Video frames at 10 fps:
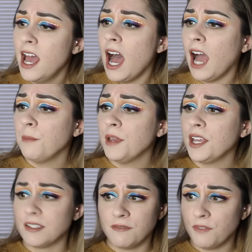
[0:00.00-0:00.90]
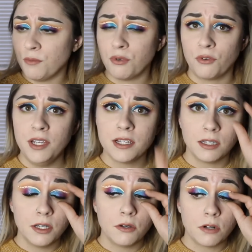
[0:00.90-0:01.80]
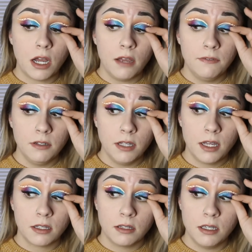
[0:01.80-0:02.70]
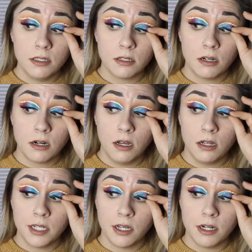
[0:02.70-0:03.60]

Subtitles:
I mean, for pre-glued, I feel like these are on here,